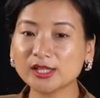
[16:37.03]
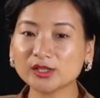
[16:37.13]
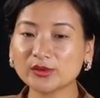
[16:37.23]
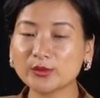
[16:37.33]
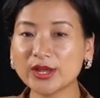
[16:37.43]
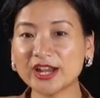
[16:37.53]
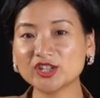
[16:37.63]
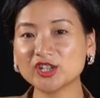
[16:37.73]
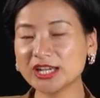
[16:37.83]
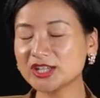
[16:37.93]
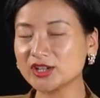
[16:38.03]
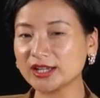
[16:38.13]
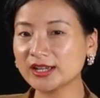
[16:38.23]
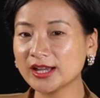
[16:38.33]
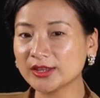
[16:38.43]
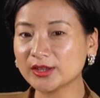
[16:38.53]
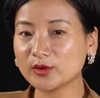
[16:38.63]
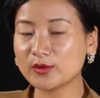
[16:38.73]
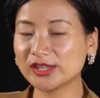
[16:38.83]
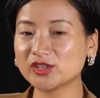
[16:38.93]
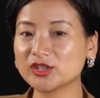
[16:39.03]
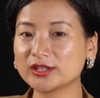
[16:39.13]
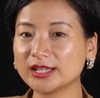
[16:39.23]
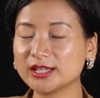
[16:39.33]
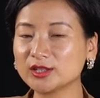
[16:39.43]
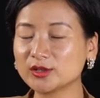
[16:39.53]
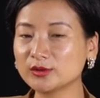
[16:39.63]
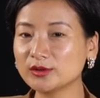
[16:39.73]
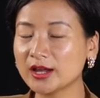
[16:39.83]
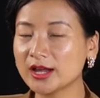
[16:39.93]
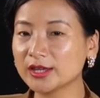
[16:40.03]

So we are changing the question into